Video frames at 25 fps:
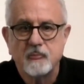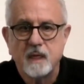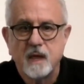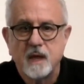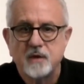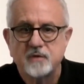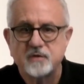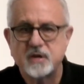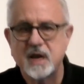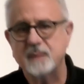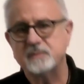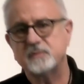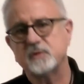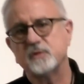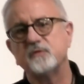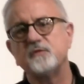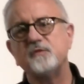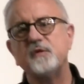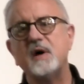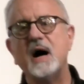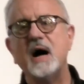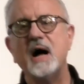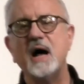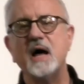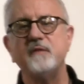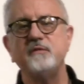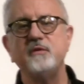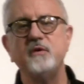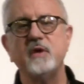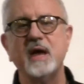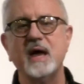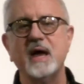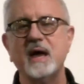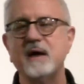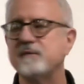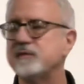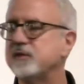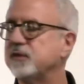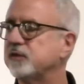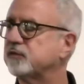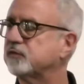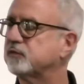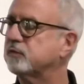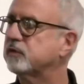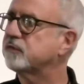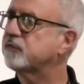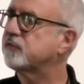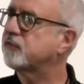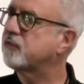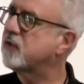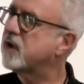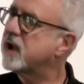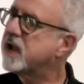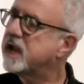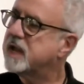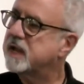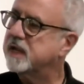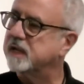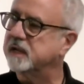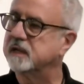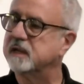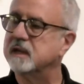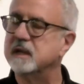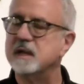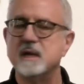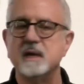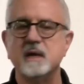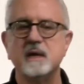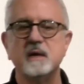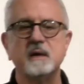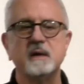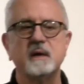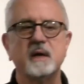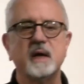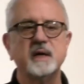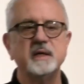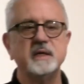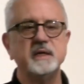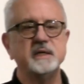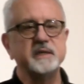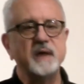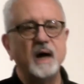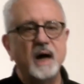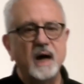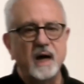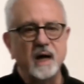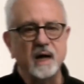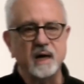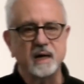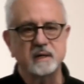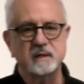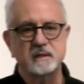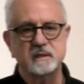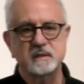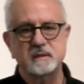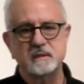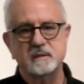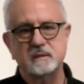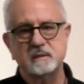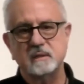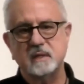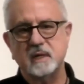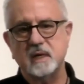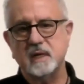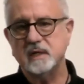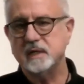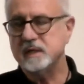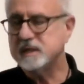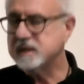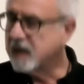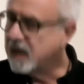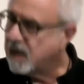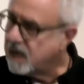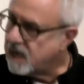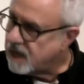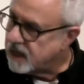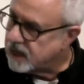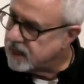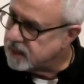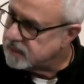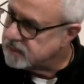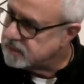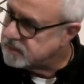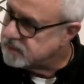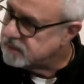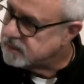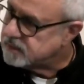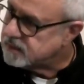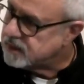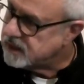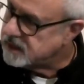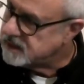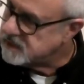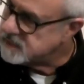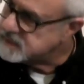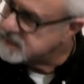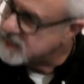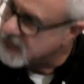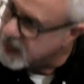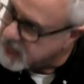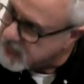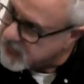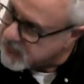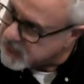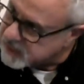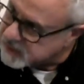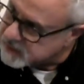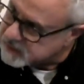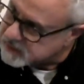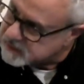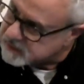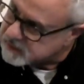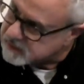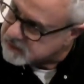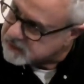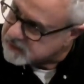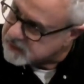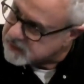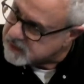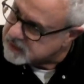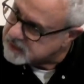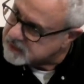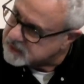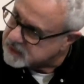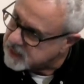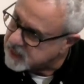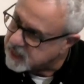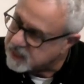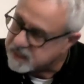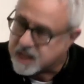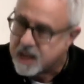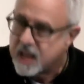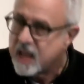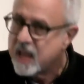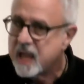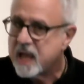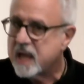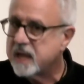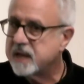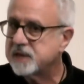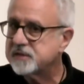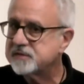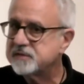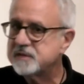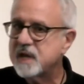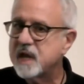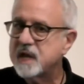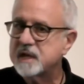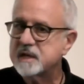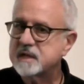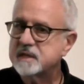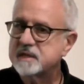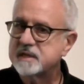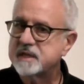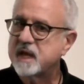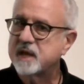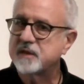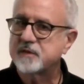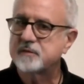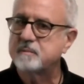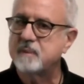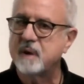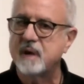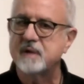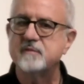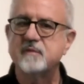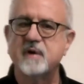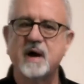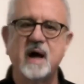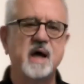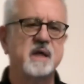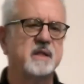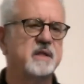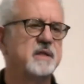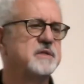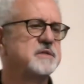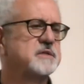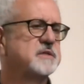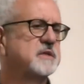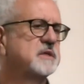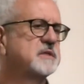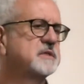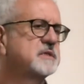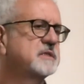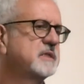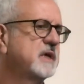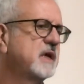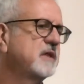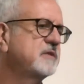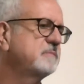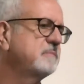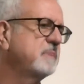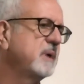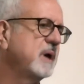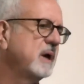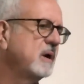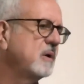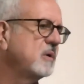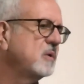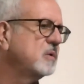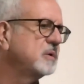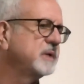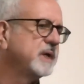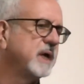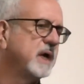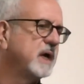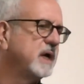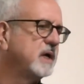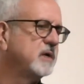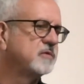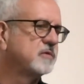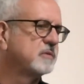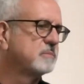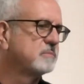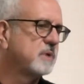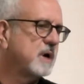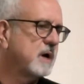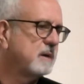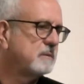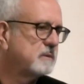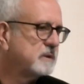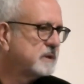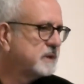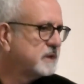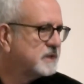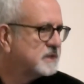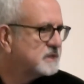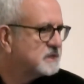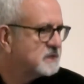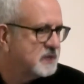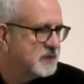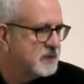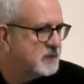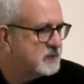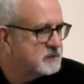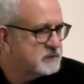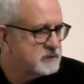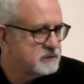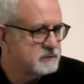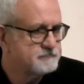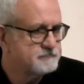Chapter 5, you have this refrain, and he died, and he died, and he died, and he died. And it's not death by violence, it's death by old age and probably disease.